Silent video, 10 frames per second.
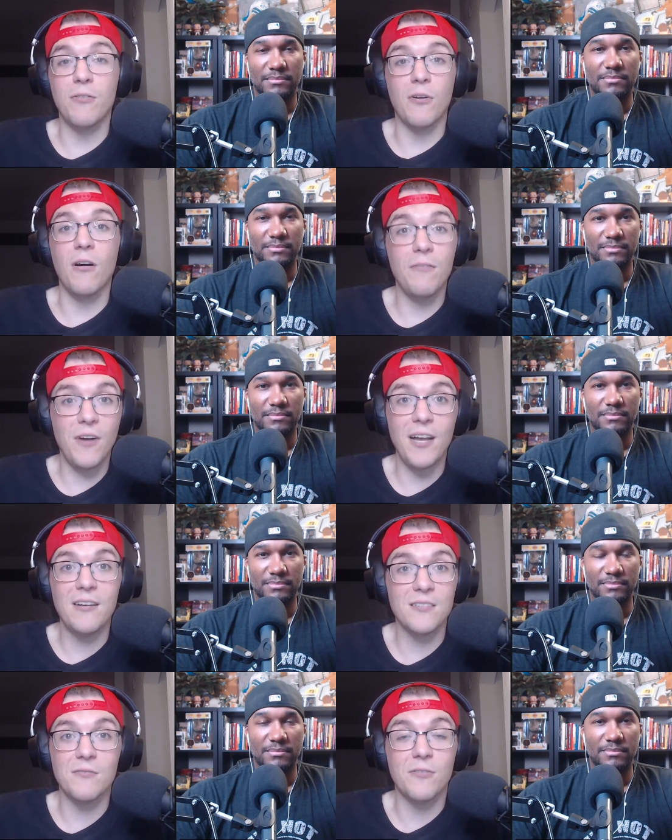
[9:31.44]
Speaker 1: for all
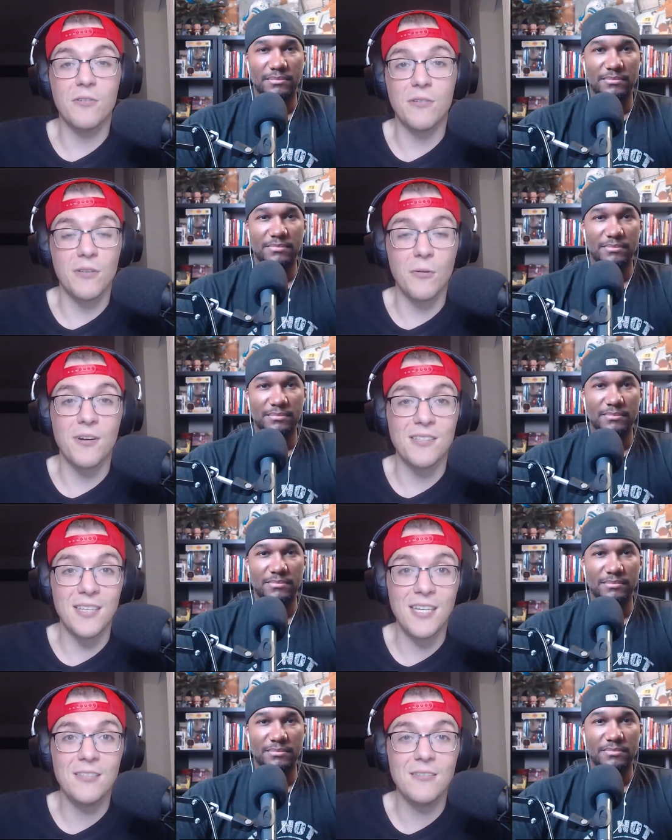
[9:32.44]
fighters and for the
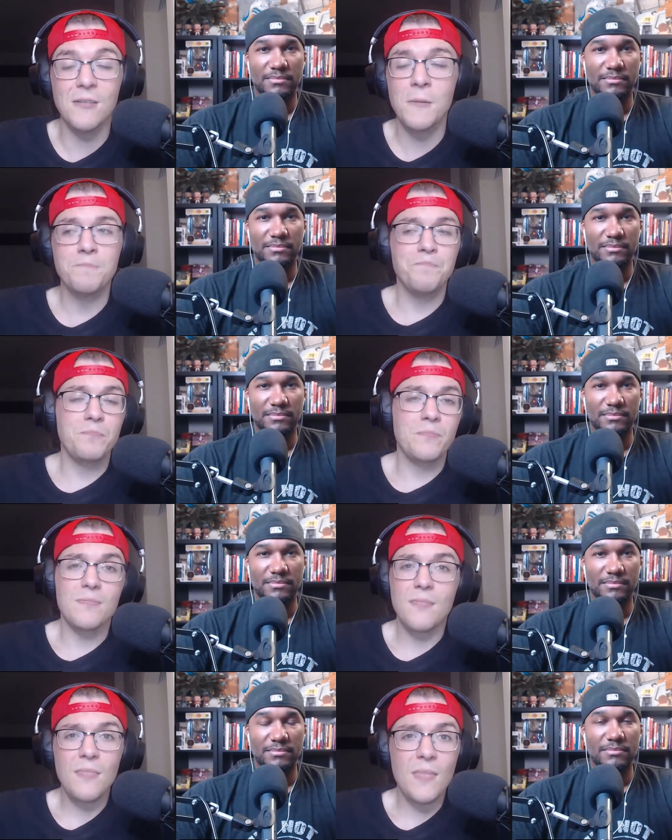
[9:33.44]
organizations?
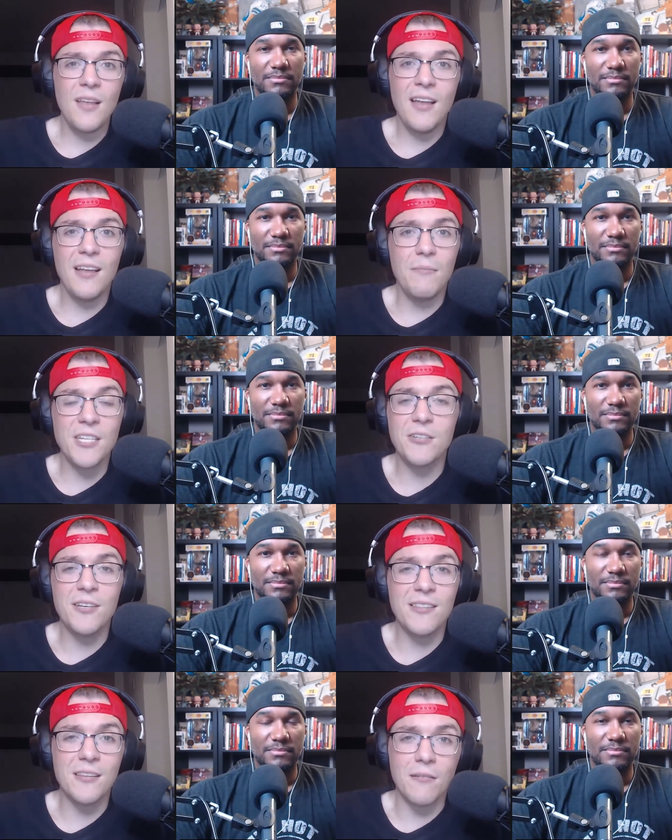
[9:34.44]
And make sure you
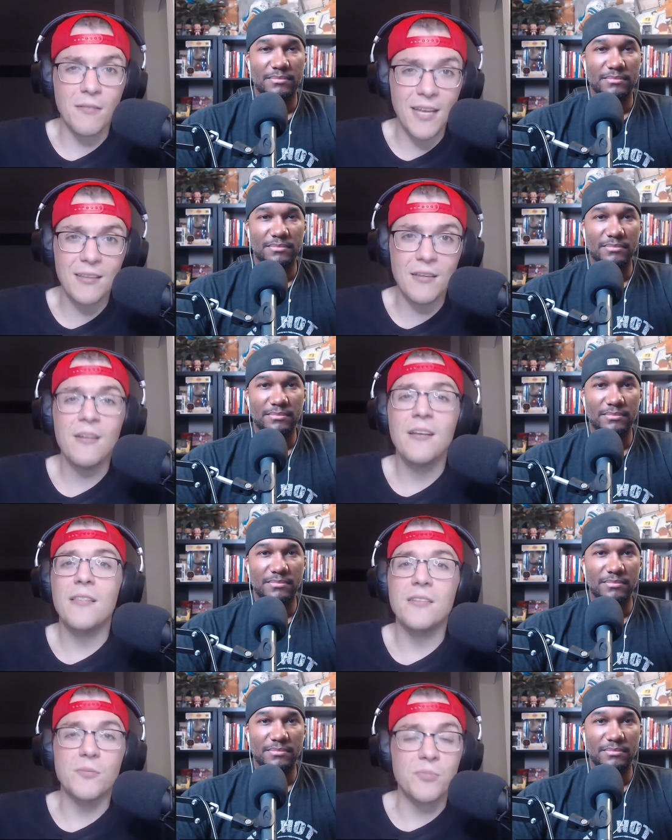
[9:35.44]
hit the like,
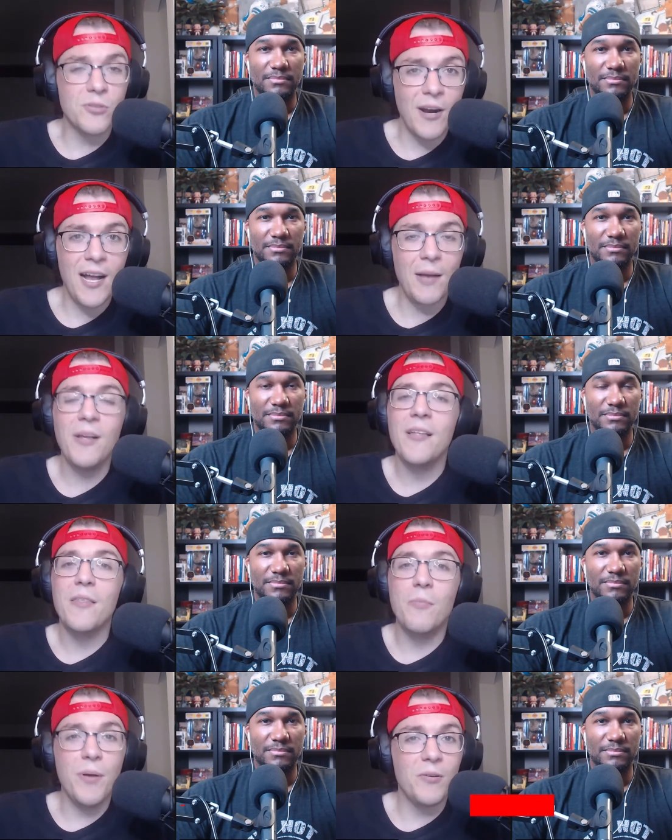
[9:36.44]
the subscribe,
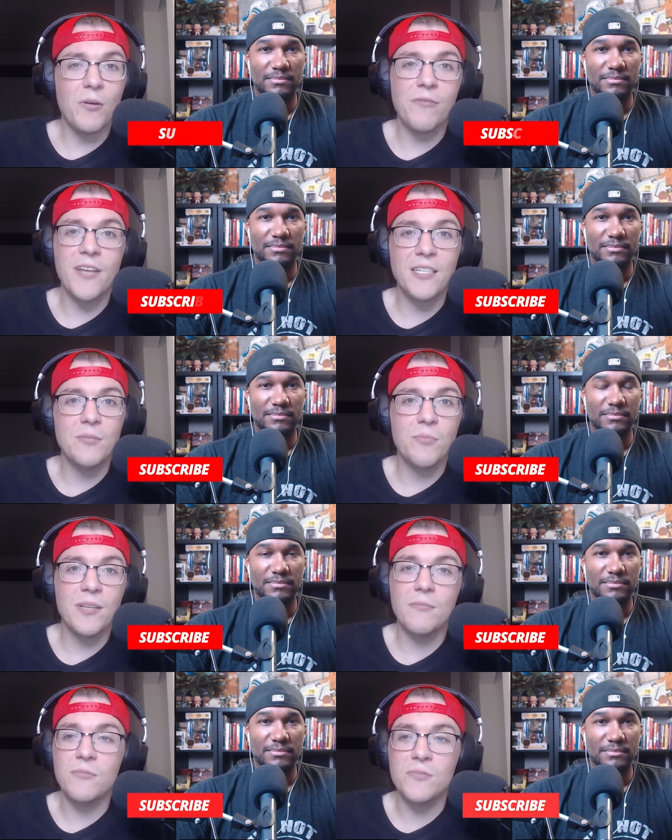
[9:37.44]
the bell notification
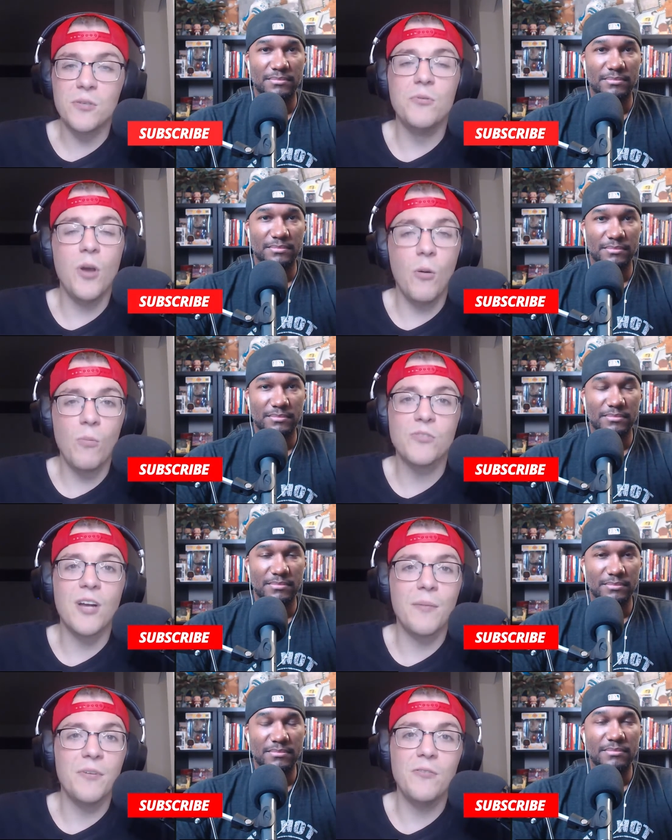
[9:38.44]
button, so you know when we're
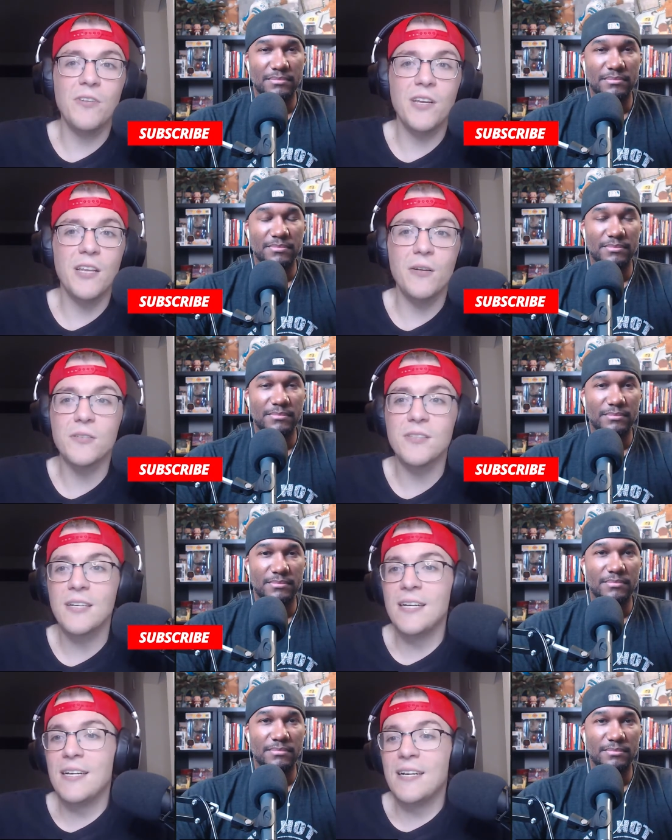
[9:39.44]
dropping new videos.
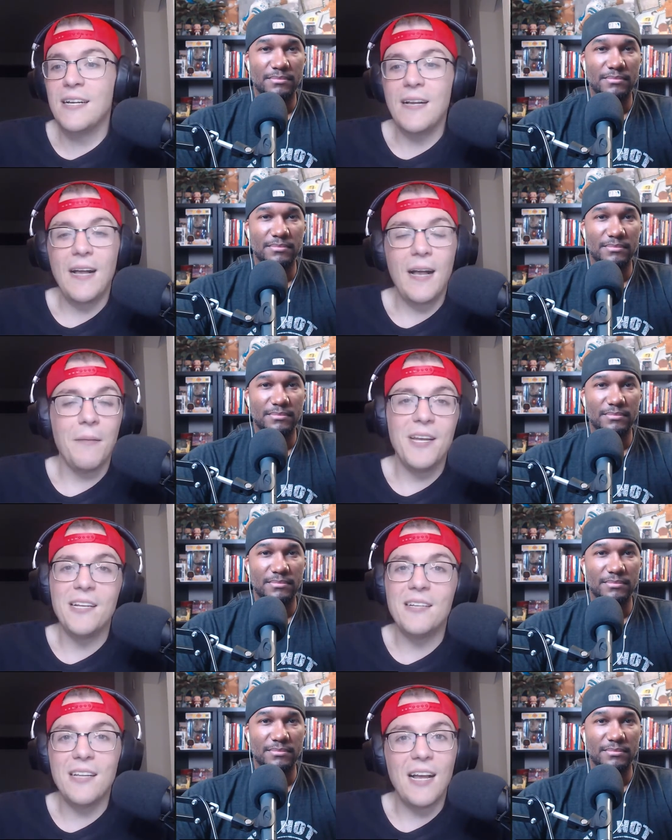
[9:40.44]
I
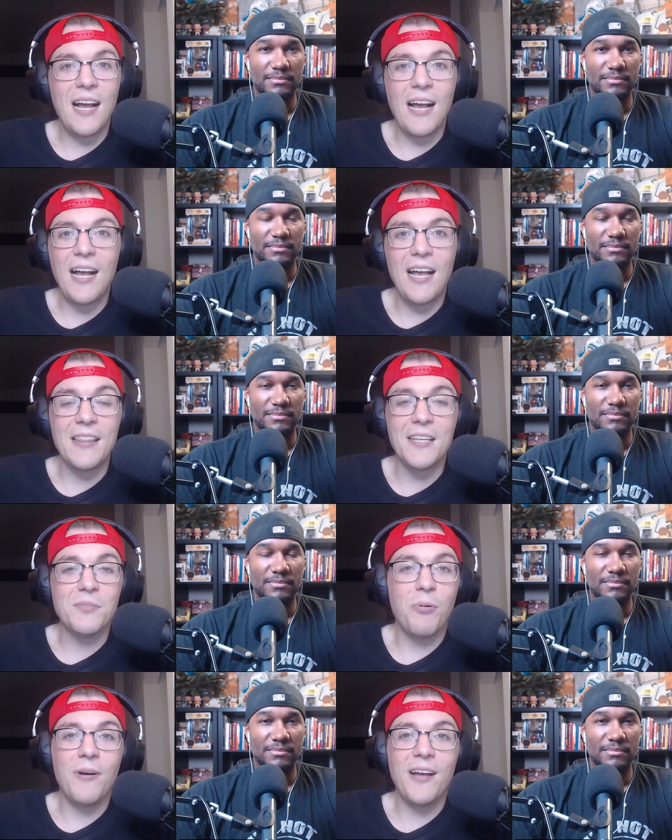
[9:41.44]
mean, at this
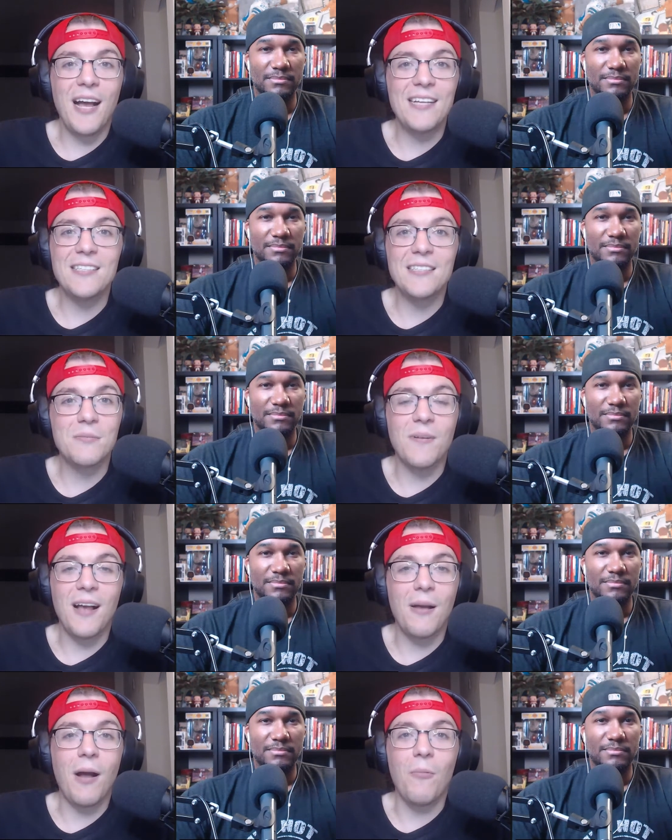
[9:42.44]
point,
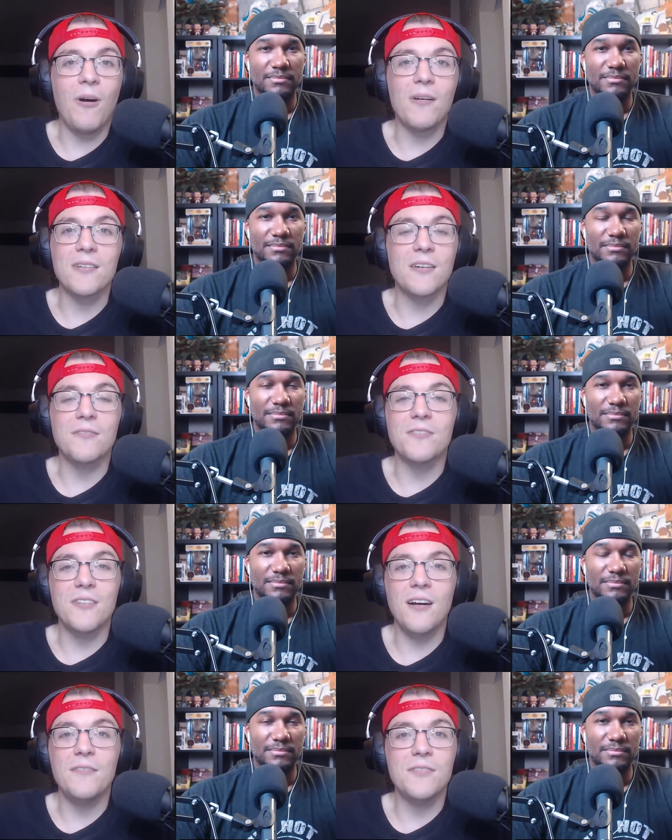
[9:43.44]
I want curved
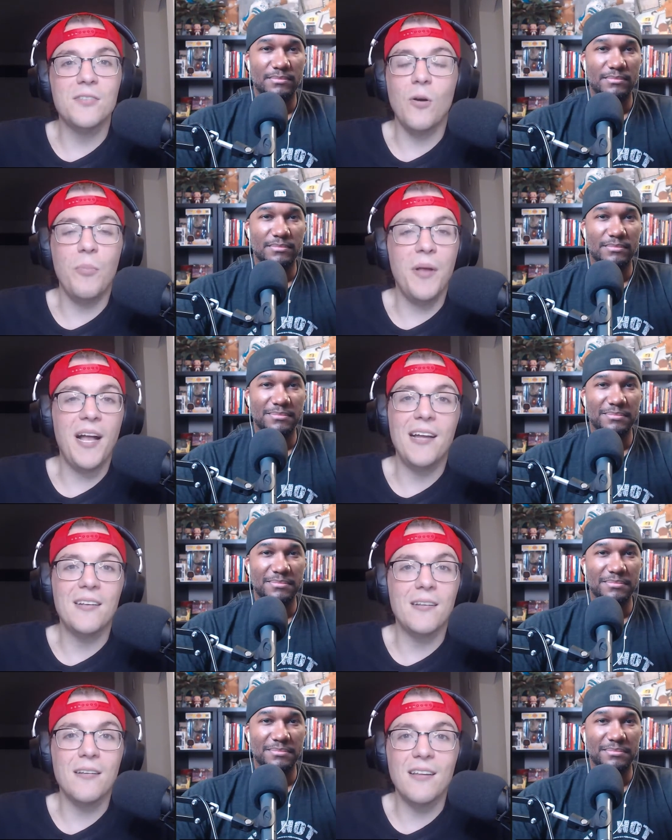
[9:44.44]
gloves so
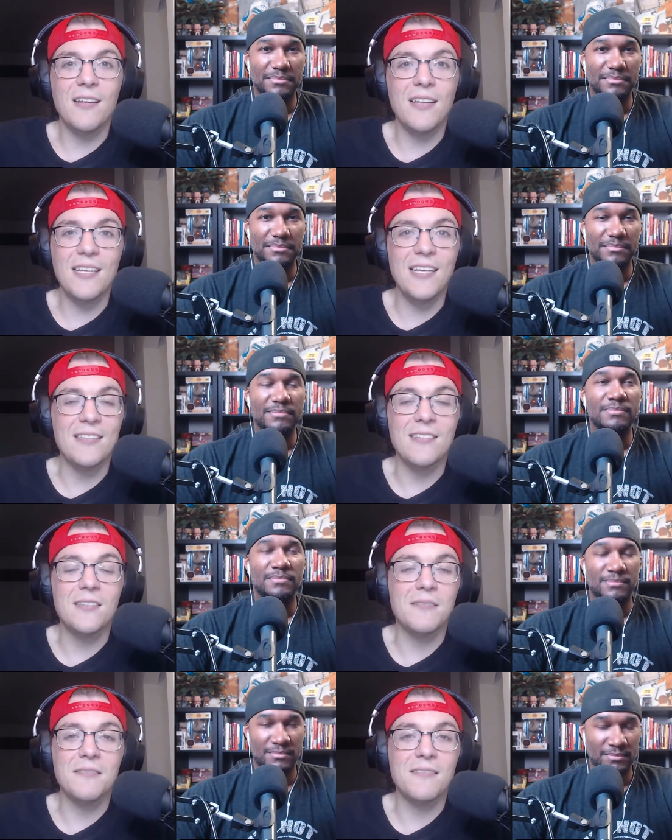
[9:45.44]
bad.
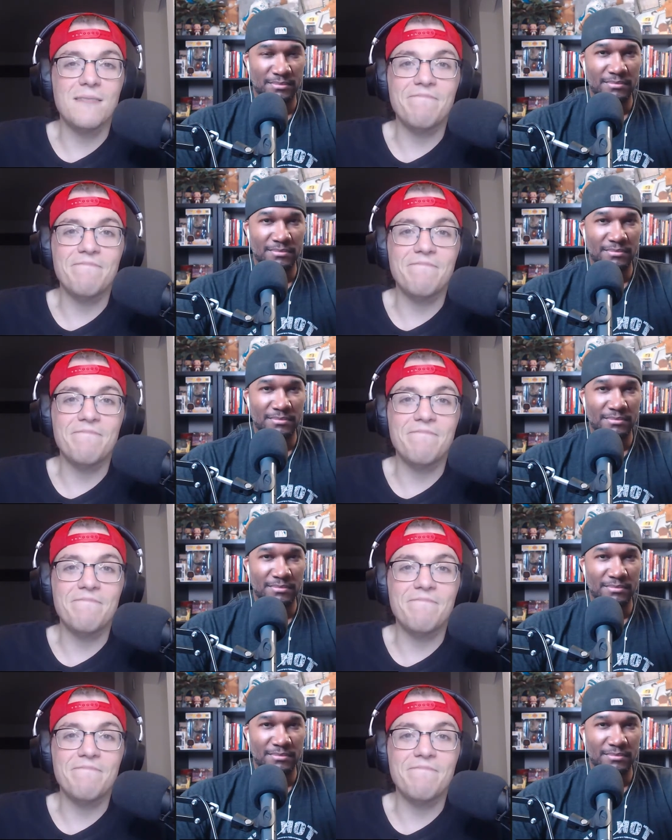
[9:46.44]
It's,